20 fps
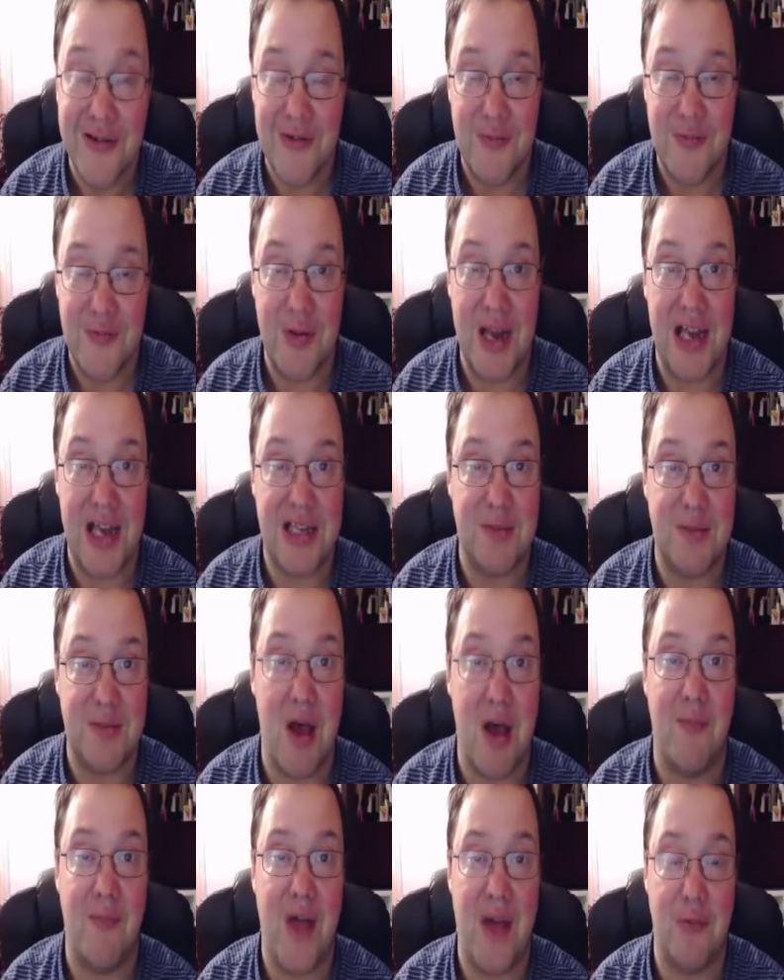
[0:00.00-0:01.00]
for the next
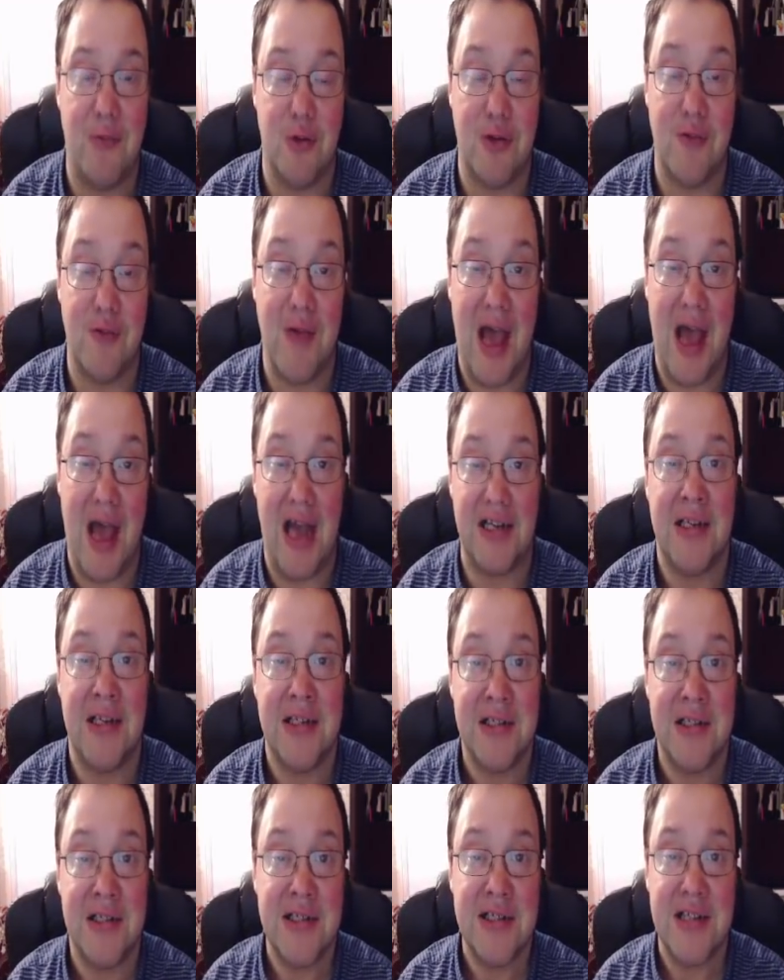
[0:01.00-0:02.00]
month. Have a look at that
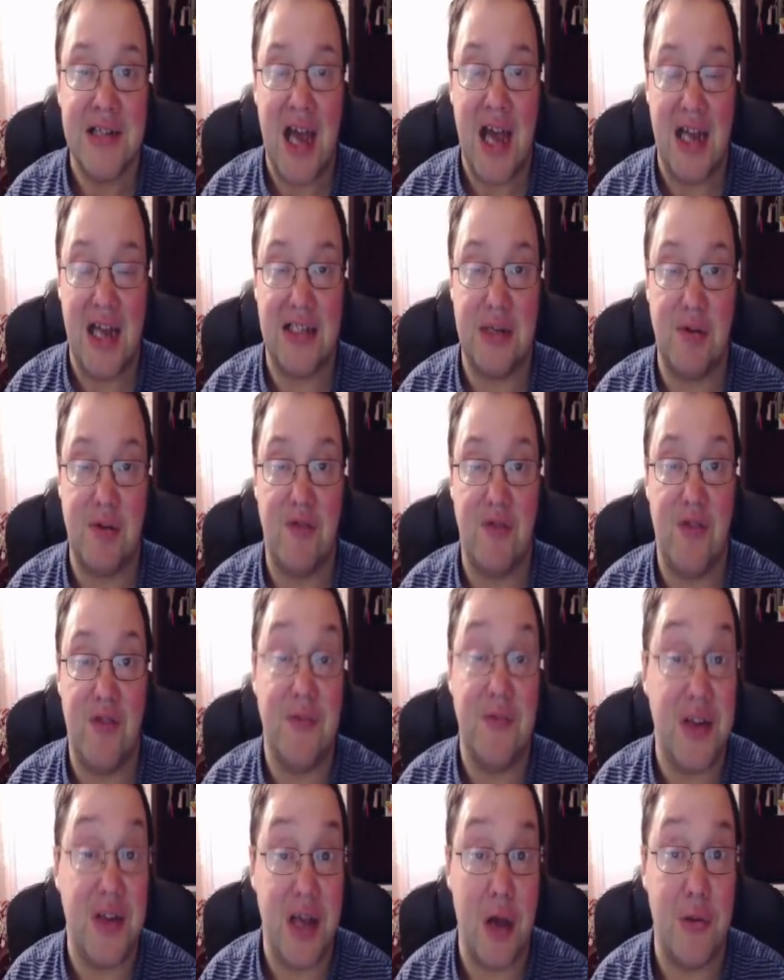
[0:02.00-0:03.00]
and see what you think.
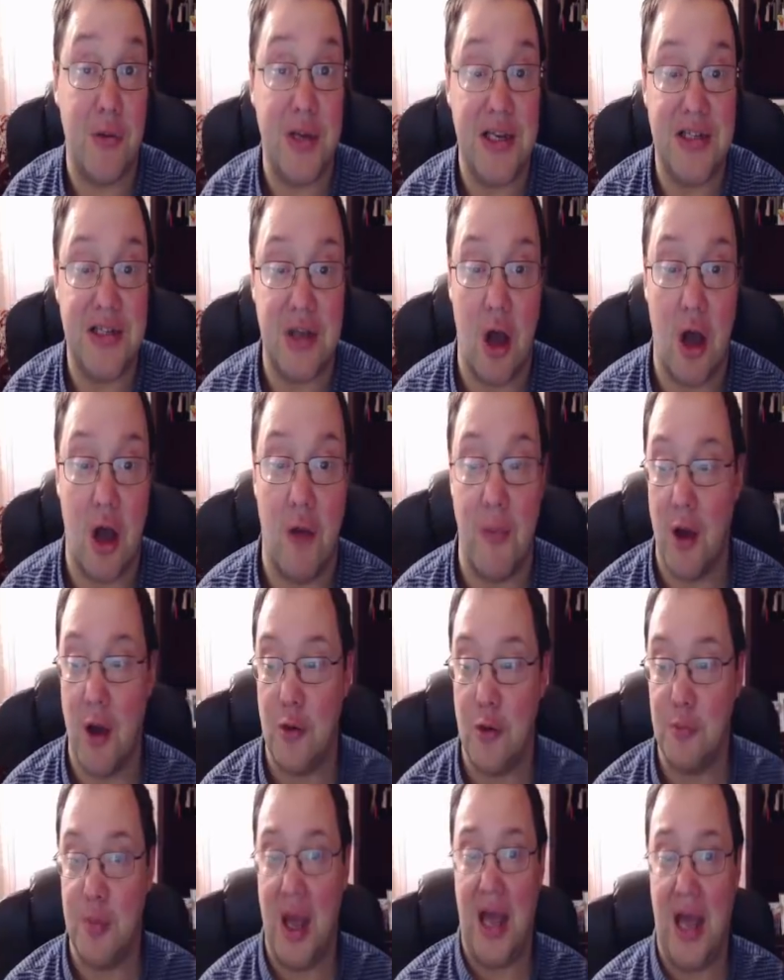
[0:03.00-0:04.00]
The video is on the
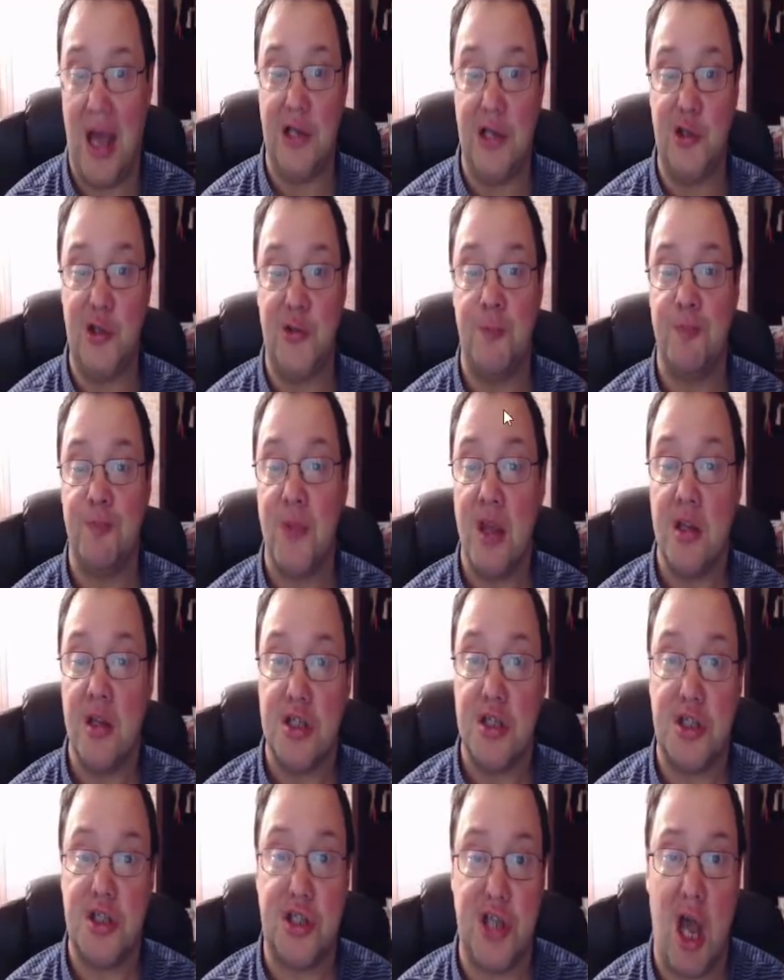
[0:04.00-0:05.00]
homepage.
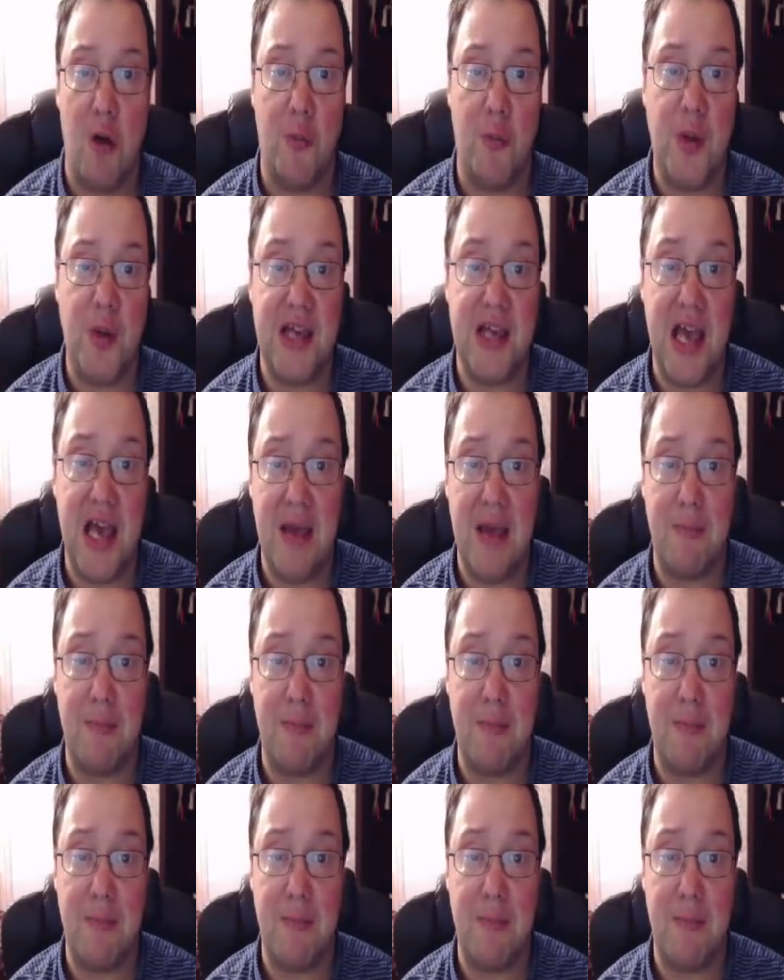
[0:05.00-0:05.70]
So begin